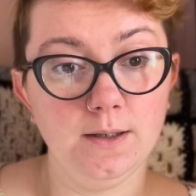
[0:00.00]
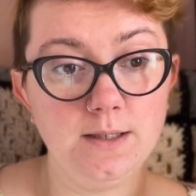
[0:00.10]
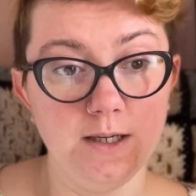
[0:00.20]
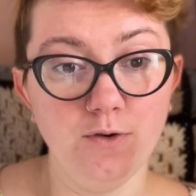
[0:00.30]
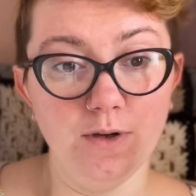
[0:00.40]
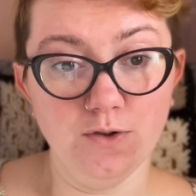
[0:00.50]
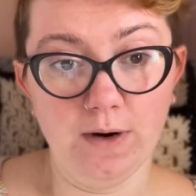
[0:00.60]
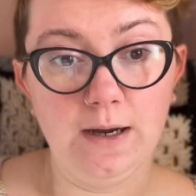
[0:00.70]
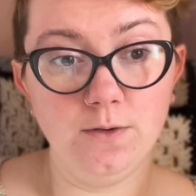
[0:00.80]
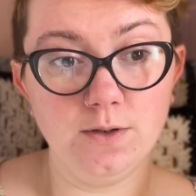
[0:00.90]
decrease
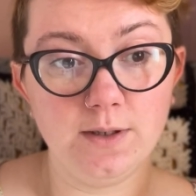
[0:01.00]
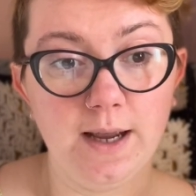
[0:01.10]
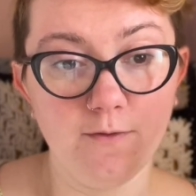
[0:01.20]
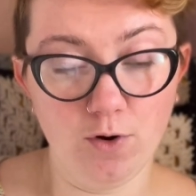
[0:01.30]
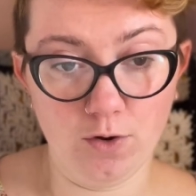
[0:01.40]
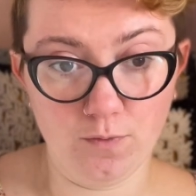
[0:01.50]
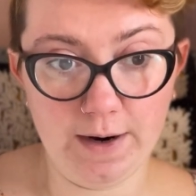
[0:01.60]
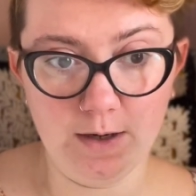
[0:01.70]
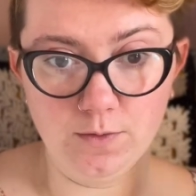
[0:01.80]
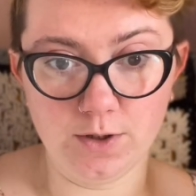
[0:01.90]
round every other
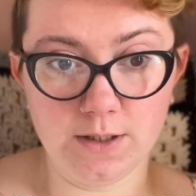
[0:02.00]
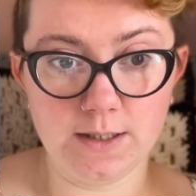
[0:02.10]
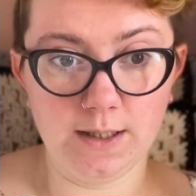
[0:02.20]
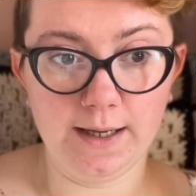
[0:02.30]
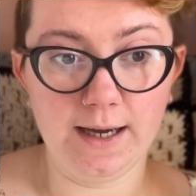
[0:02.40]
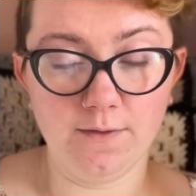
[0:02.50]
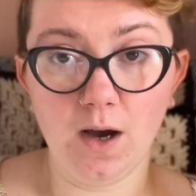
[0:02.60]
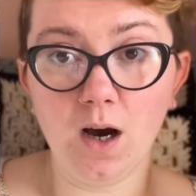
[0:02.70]
round until I have